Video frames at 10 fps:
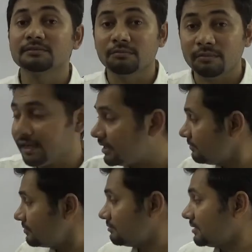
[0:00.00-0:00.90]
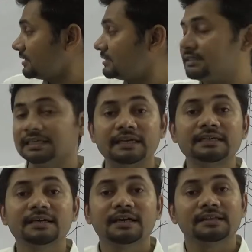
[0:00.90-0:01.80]
is a wave, so we can
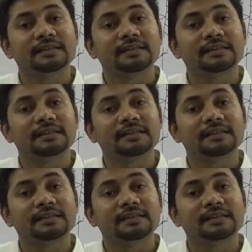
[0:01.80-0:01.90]
say